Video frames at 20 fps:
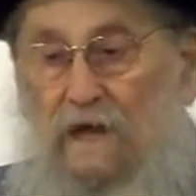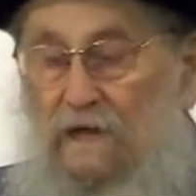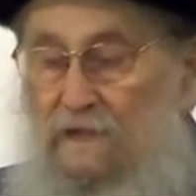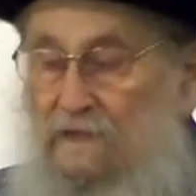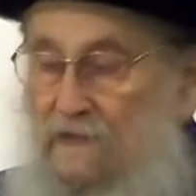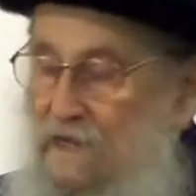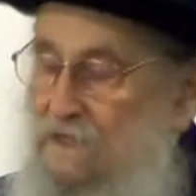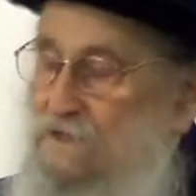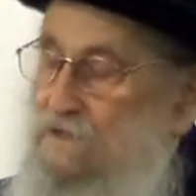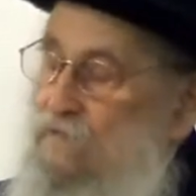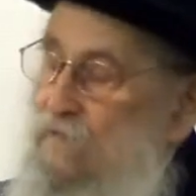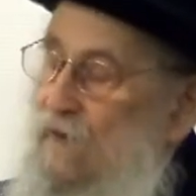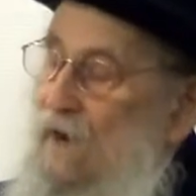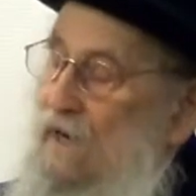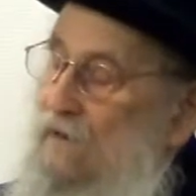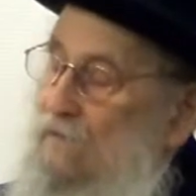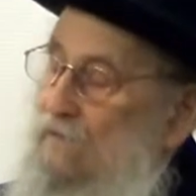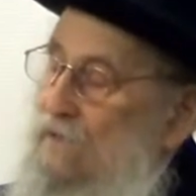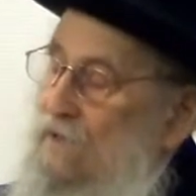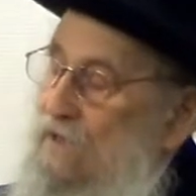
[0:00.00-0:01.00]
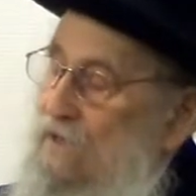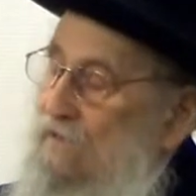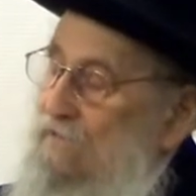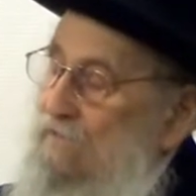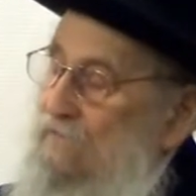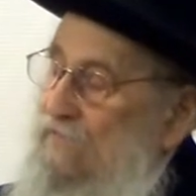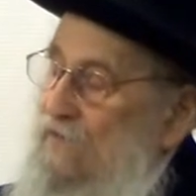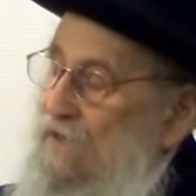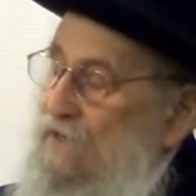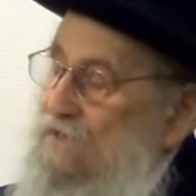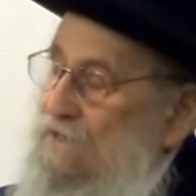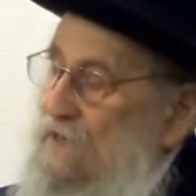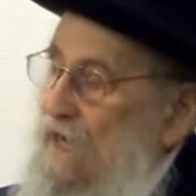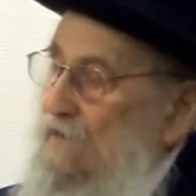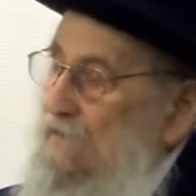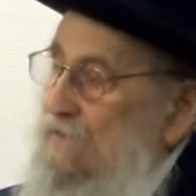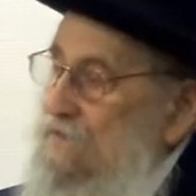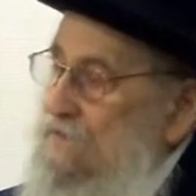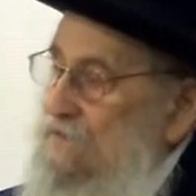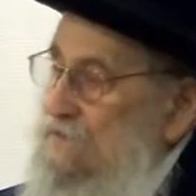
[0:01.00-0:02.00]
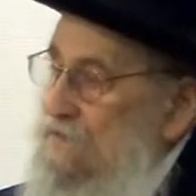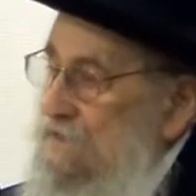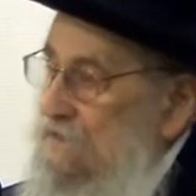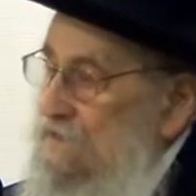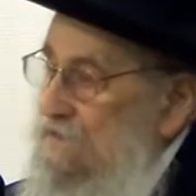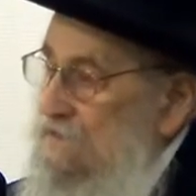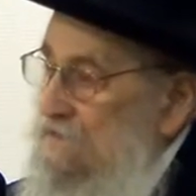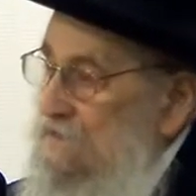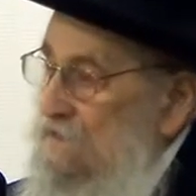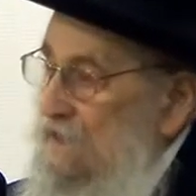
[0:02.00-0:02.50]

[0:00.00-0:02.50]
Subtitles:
And that's why we confess our sins.